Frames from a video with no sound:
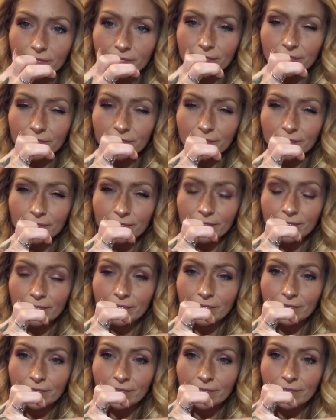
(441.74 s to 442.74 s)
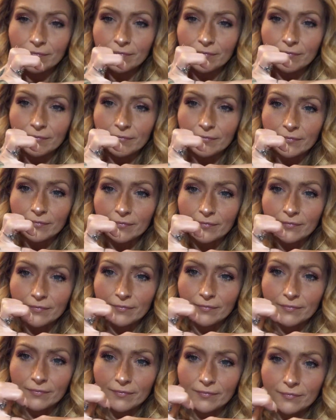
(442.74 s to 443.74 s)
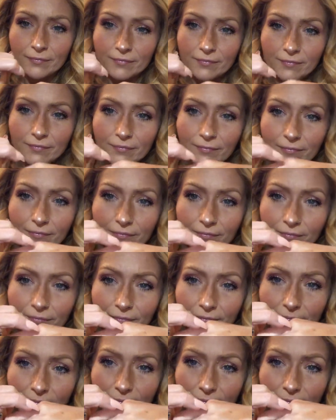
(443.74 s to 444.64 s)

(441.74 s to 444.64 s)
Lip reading: No one is speaking in this clip.